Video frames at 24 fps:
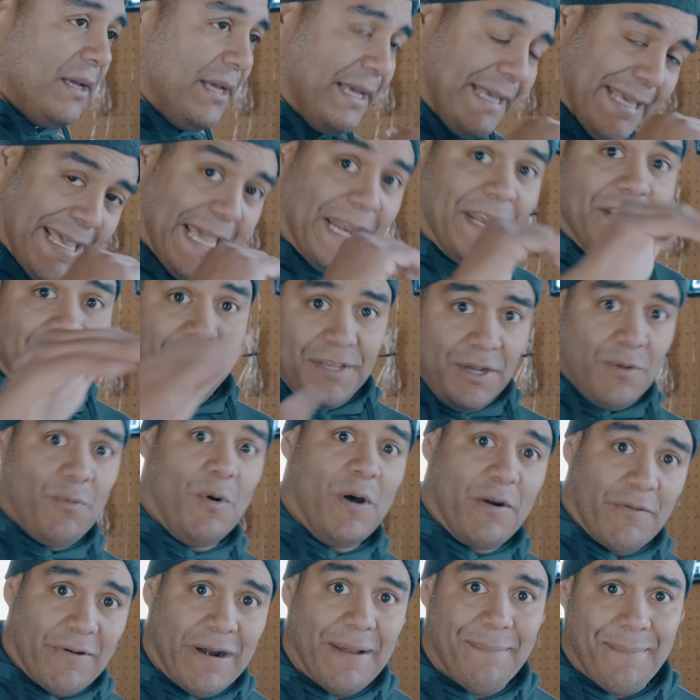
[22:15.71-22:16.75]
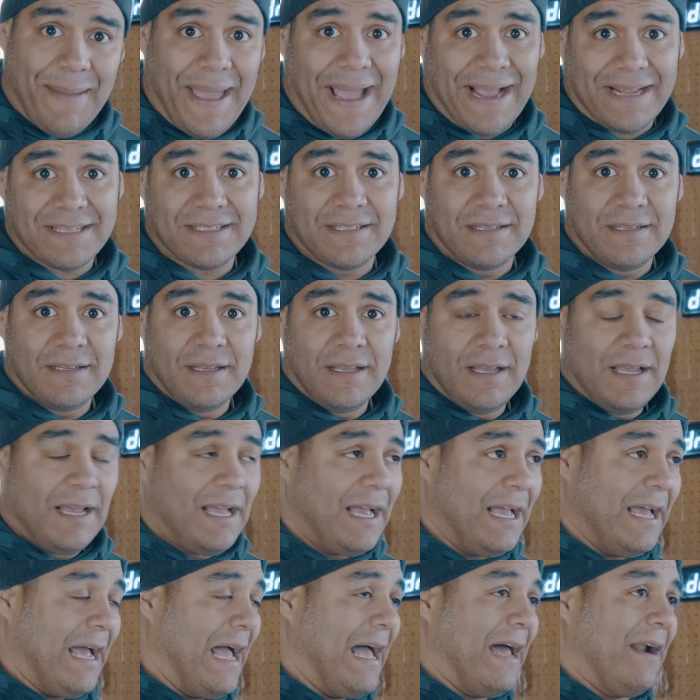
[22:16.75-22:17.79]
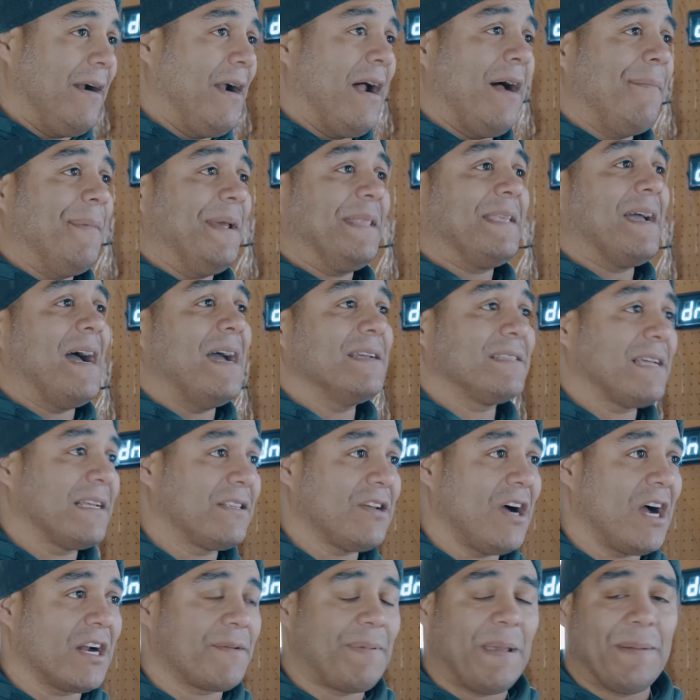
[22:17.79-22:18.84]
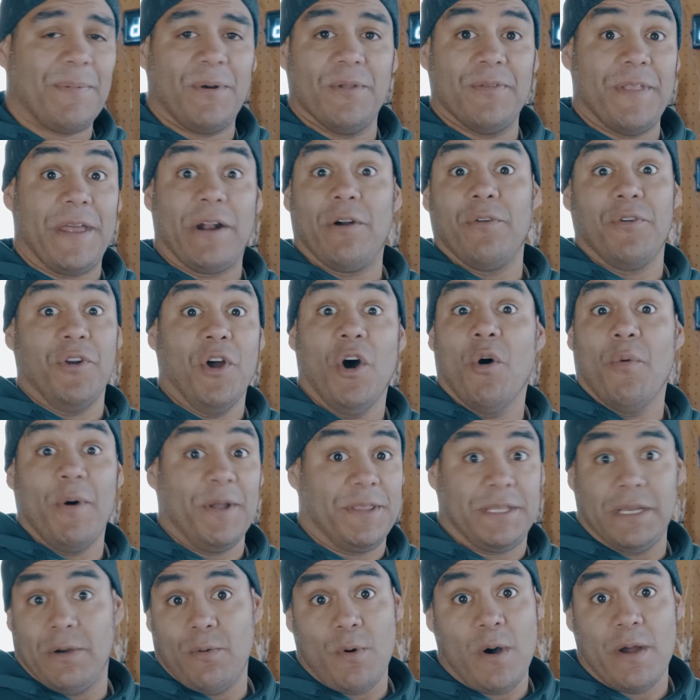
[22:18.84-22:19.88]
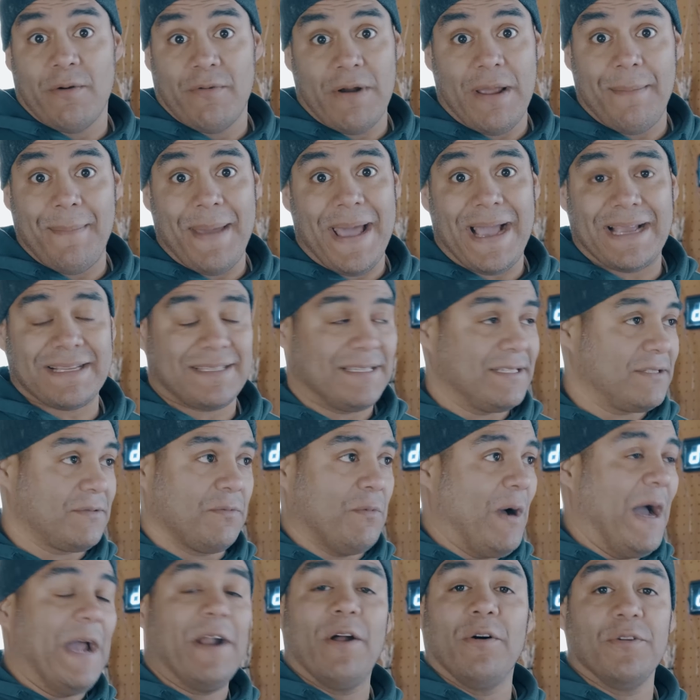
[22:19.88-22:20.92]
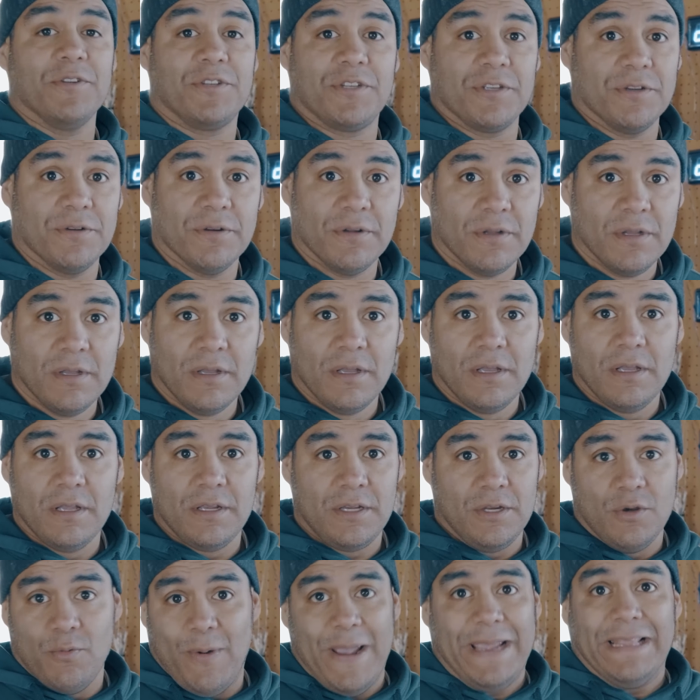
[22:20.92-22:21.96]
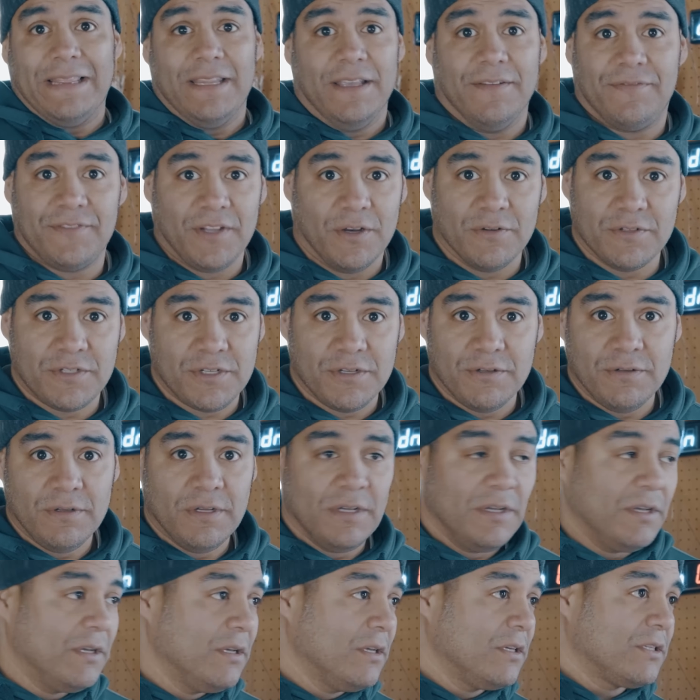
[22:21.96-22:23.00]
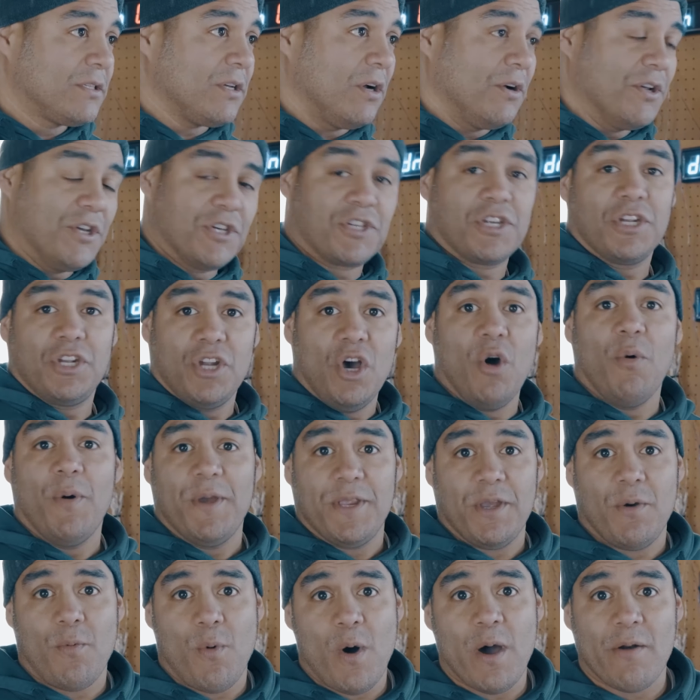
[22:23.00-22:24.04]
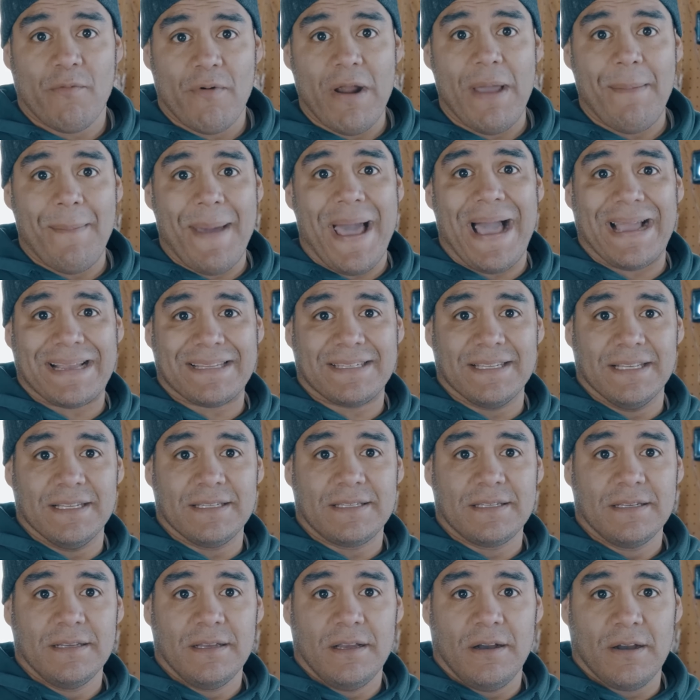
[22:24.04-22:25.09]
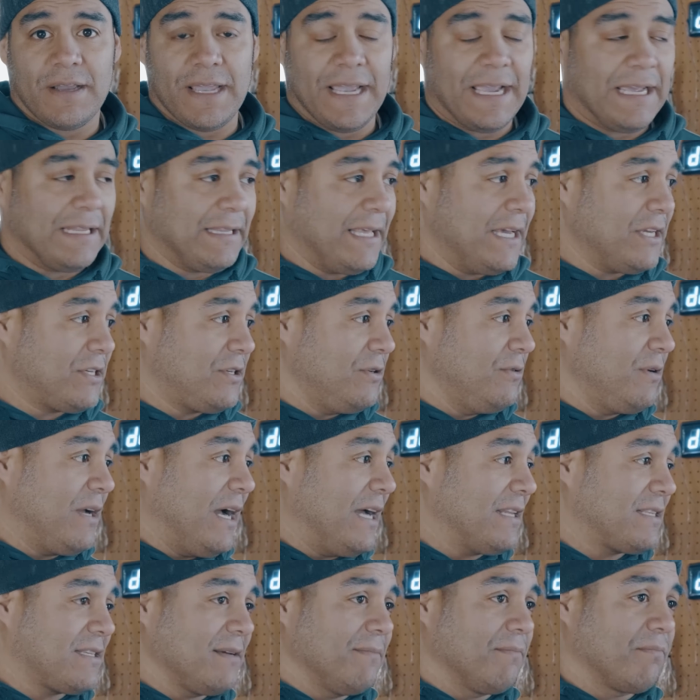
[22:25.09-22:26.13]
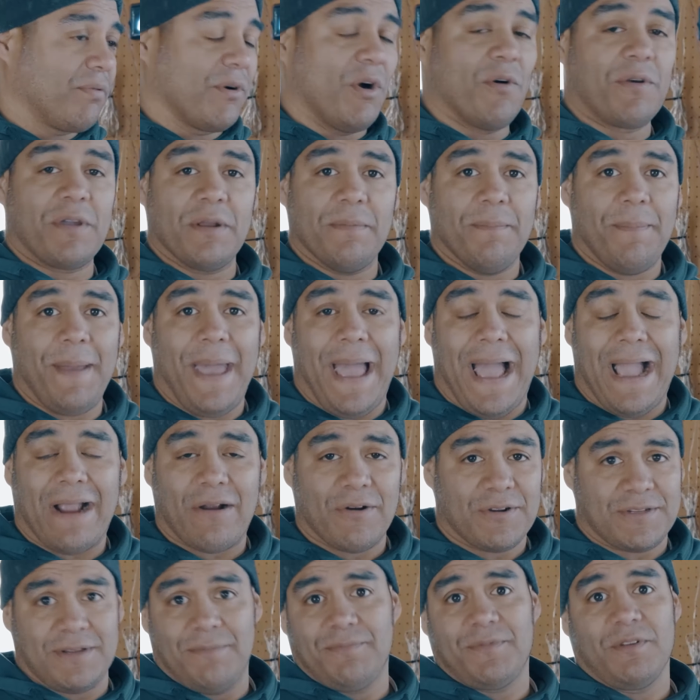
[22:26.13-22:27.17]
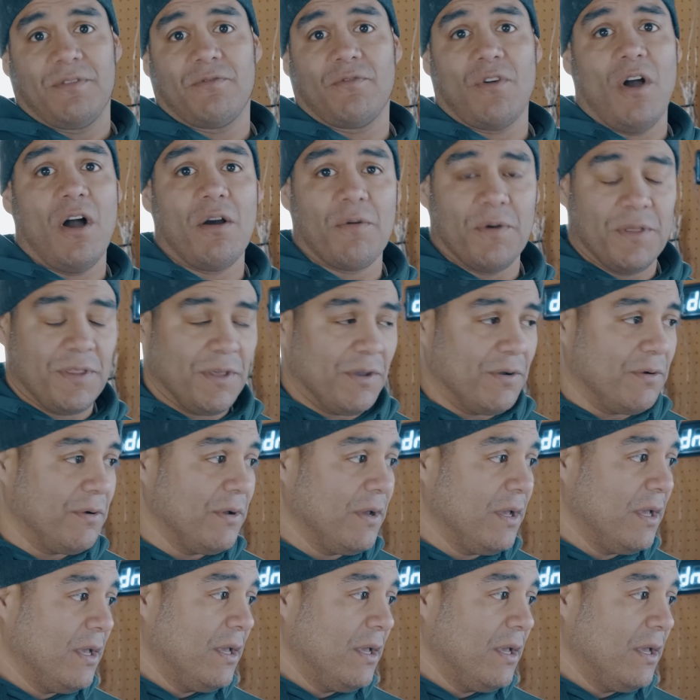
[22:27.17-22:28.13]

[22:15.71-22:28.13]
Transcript: Get into your 1 rep max. I don't know how many times I talk to people and they don't know what their 1 rep max is. Why don't you? You weightlift, don't you? So you should know what your 1 rep max is, okay? Unless you've got some broken back or something wrong with you.